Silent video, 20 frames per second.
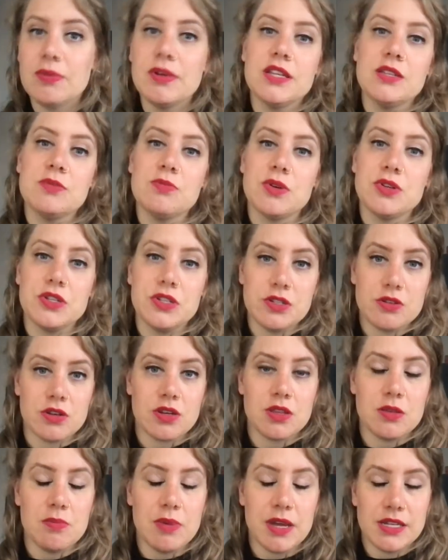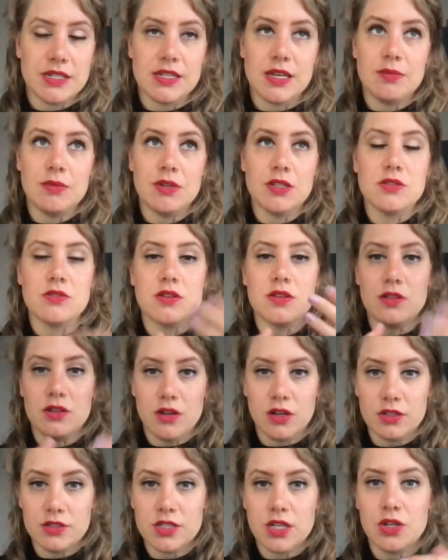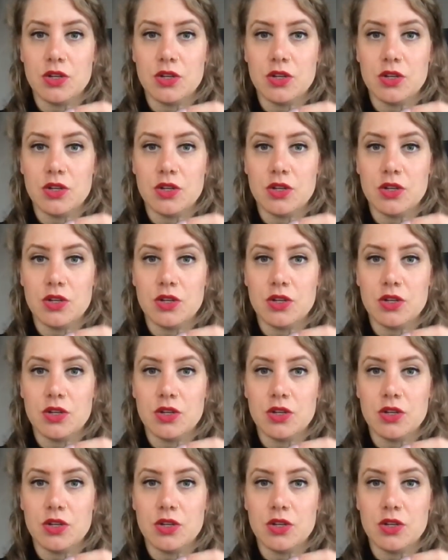especially during the pandemic, during the lockdown,